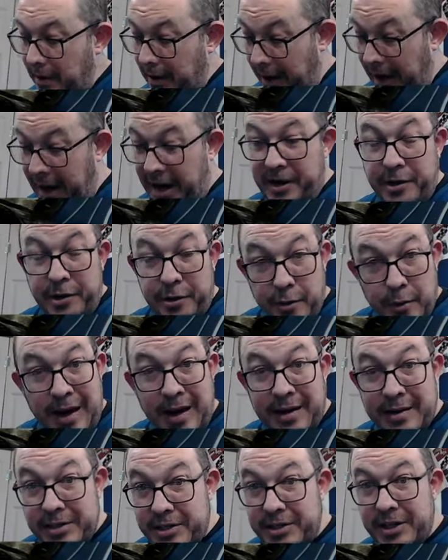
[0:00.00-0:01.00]
I knew how
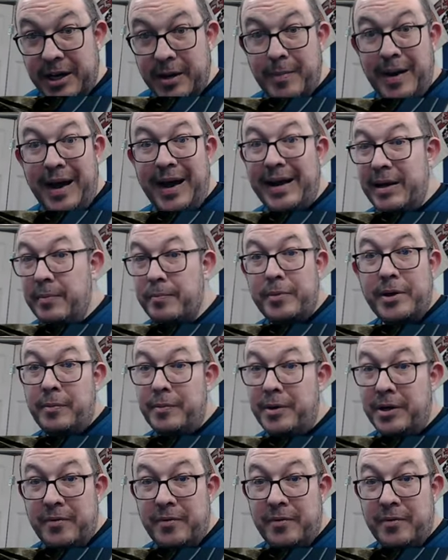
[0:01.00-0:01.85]
to stick it back in, but I mean,